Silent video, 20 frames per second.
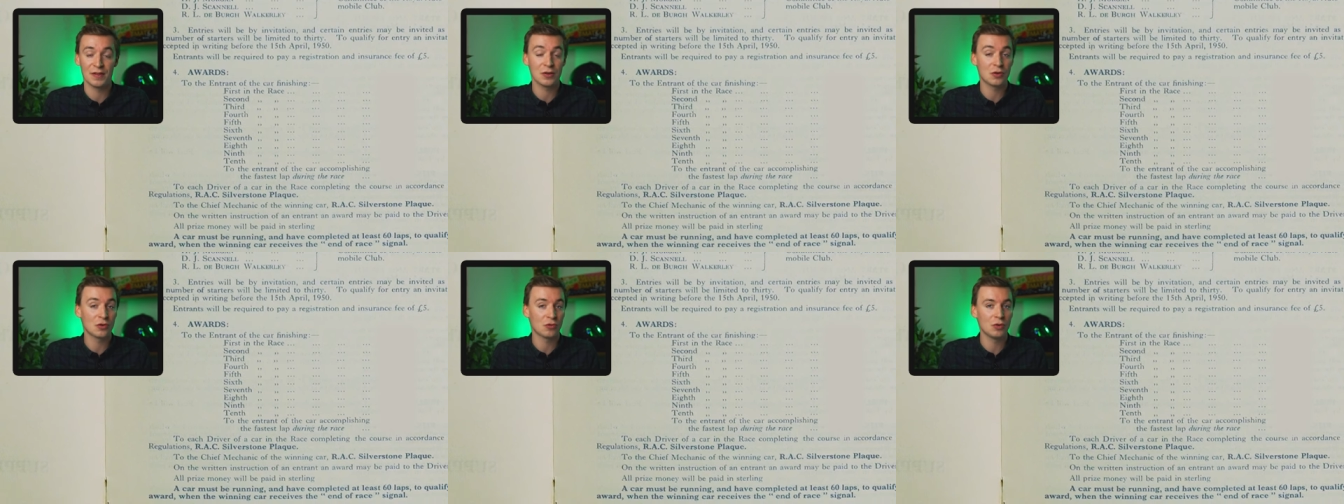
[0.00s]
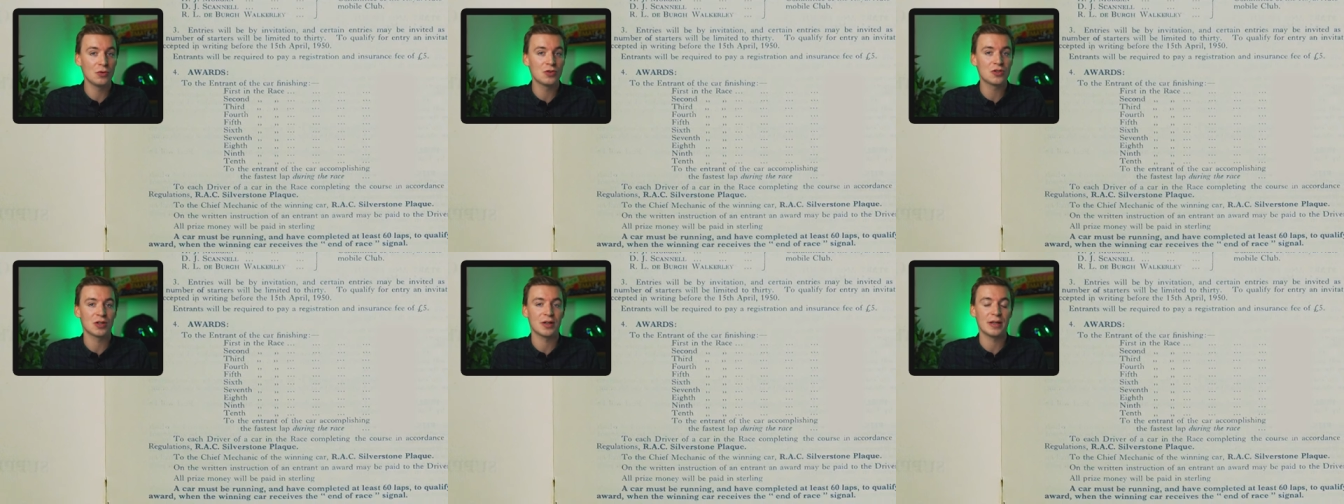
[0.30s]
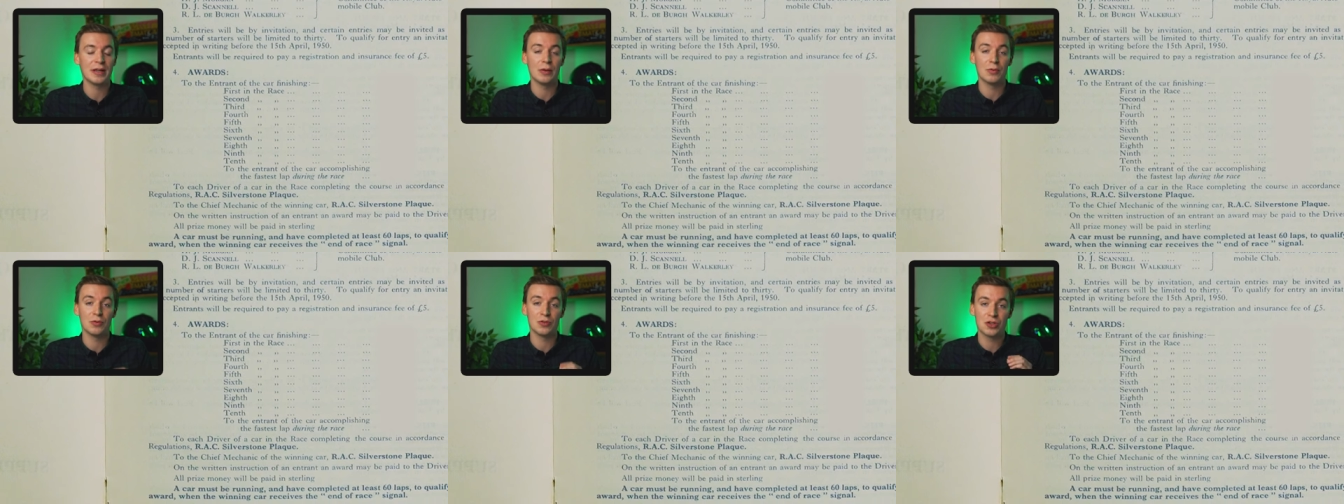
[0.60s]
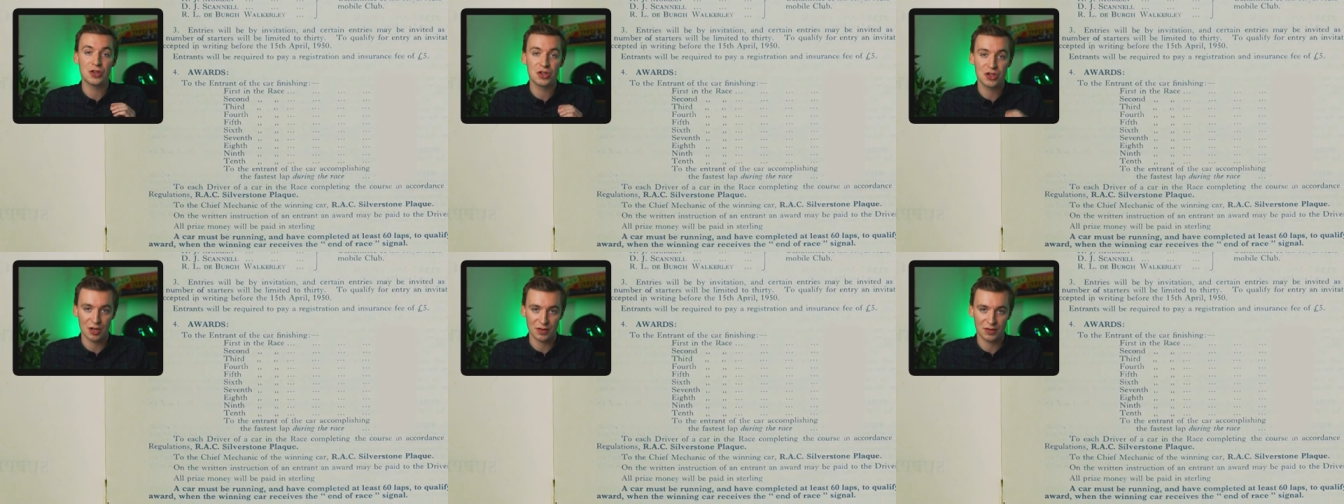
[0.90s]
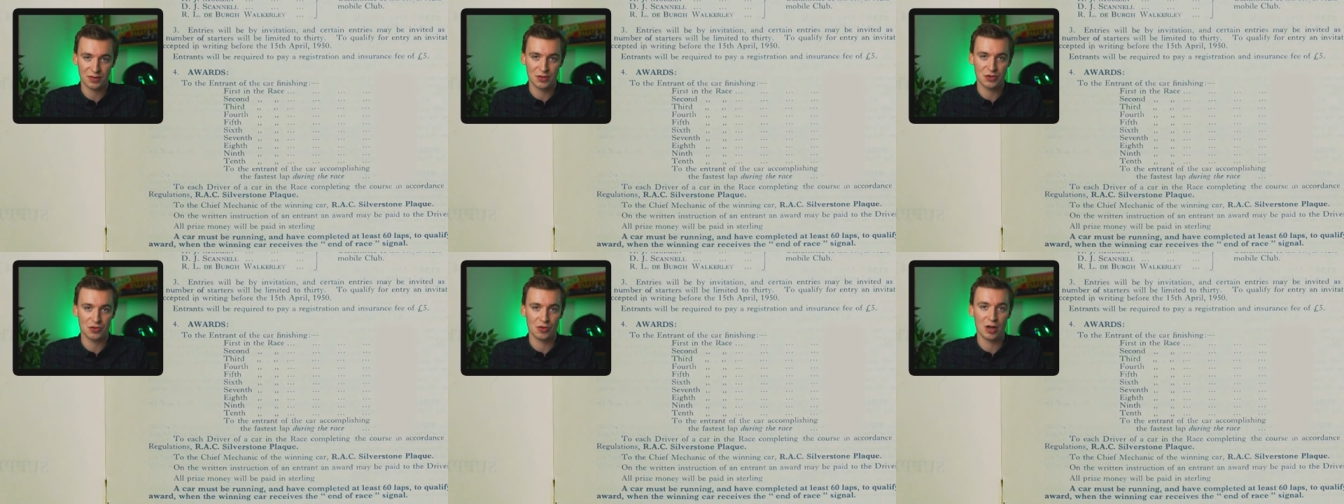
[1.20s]
and crucially, it was
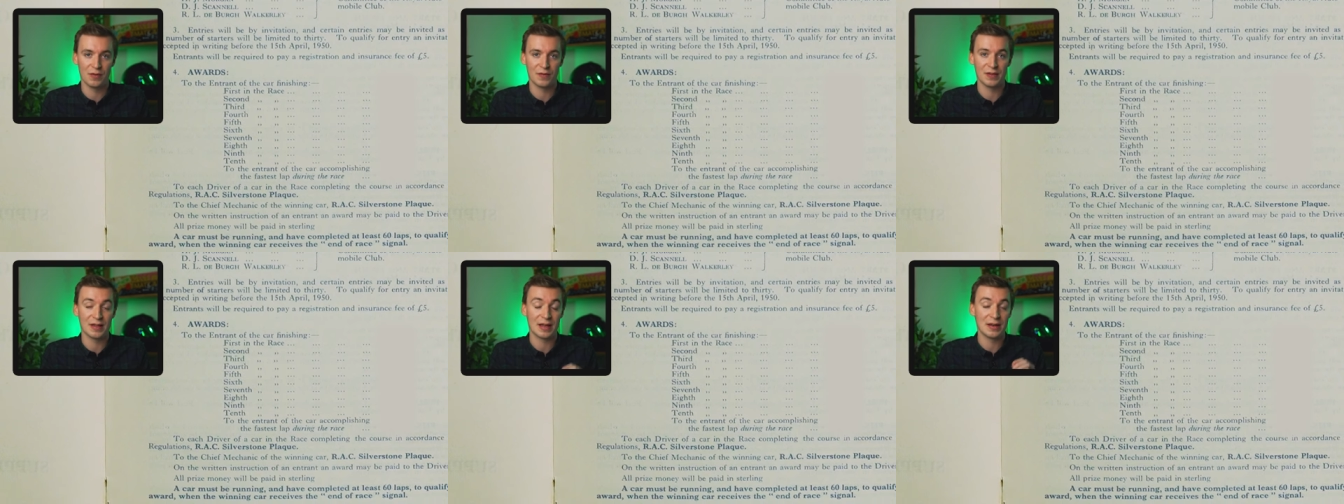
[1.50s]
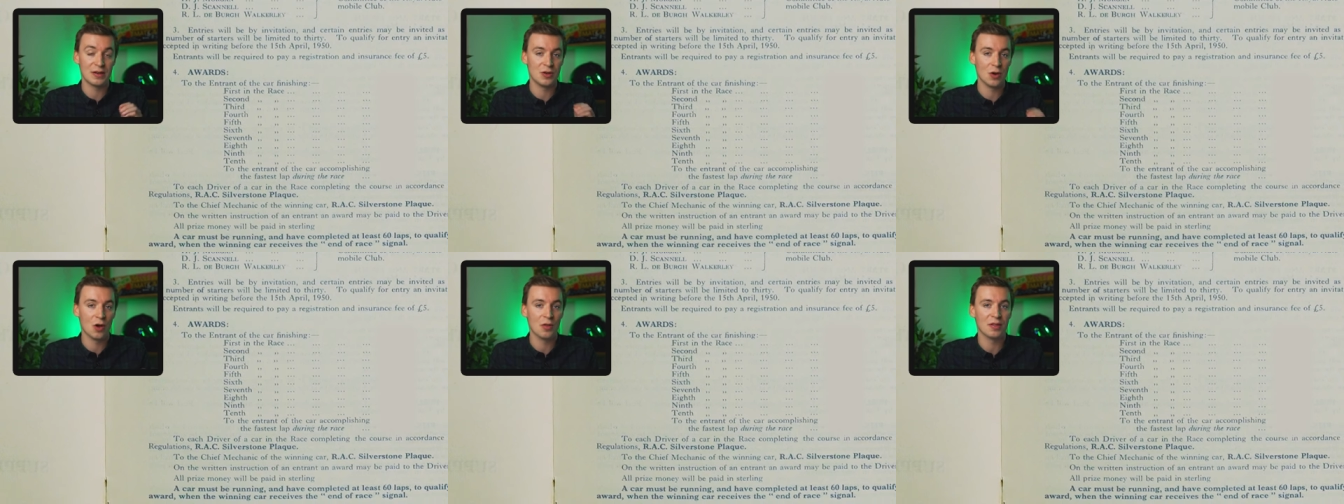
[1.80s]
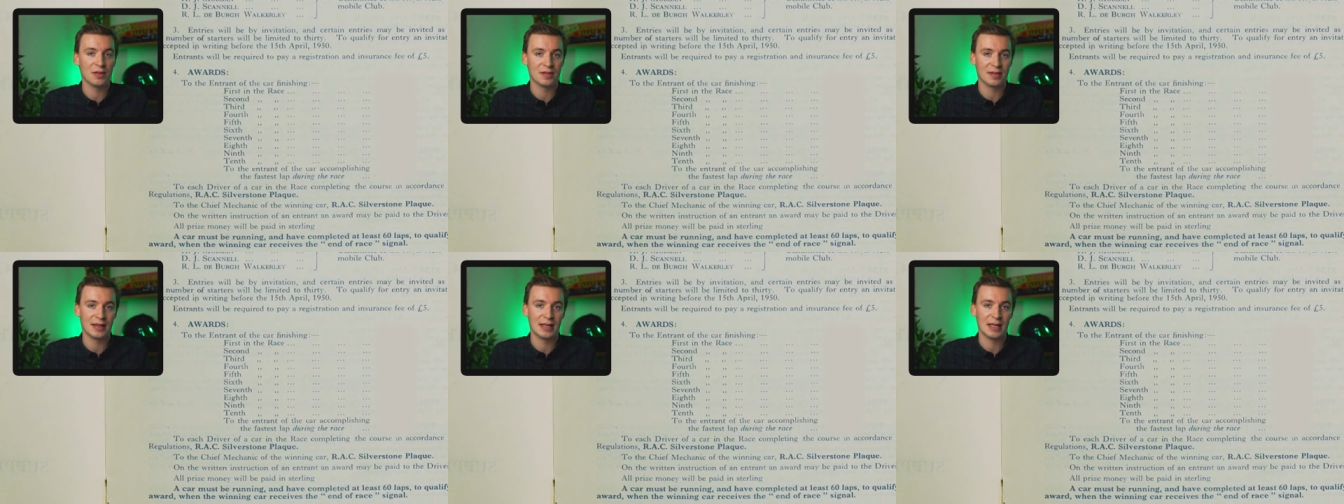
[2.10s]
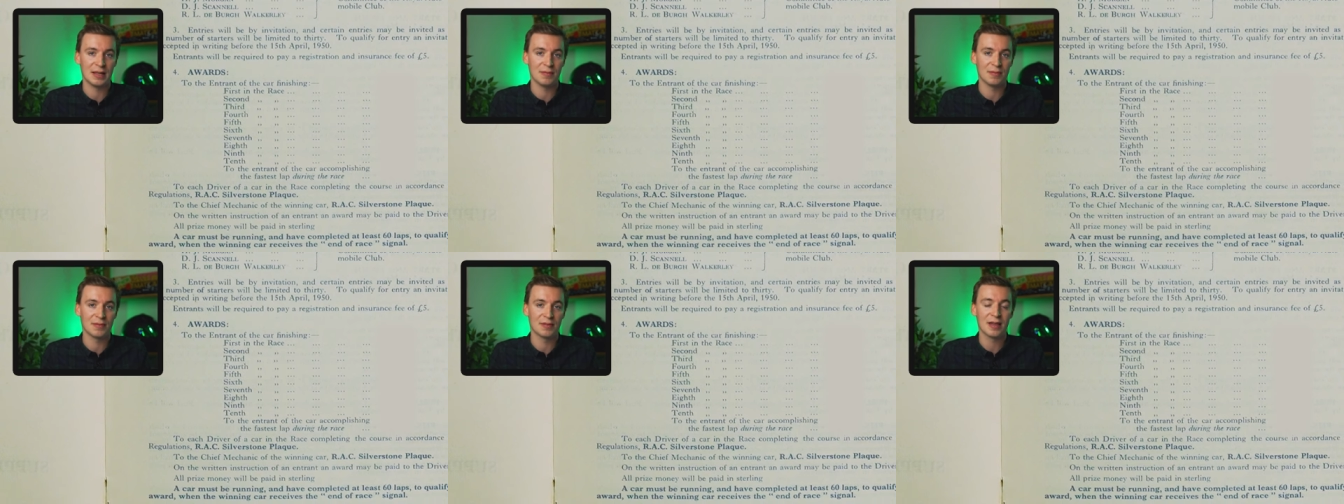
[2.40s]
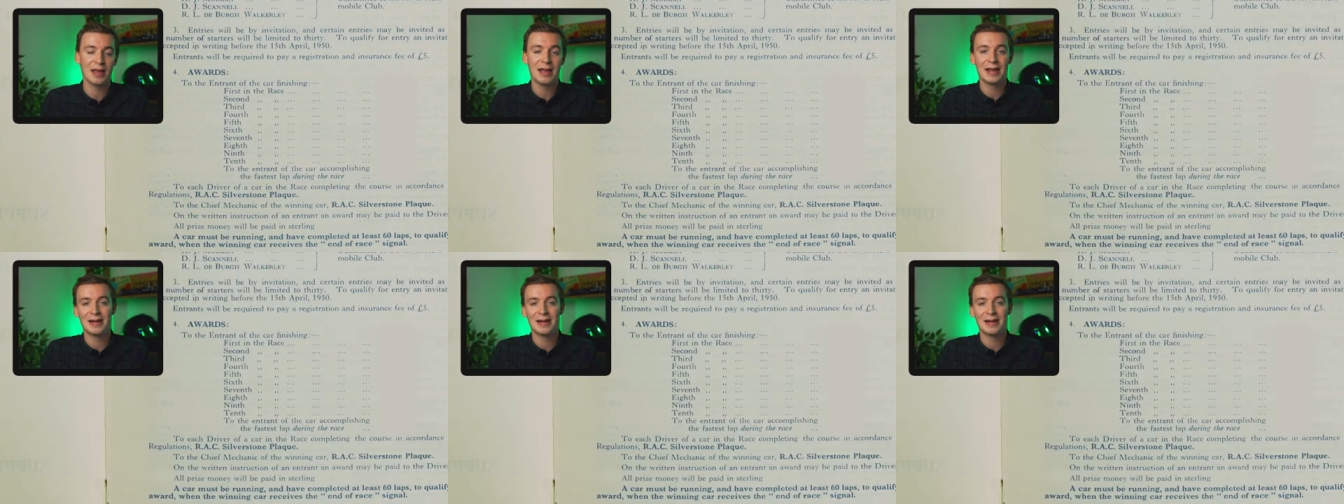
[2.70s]
just the drivers and not the teams.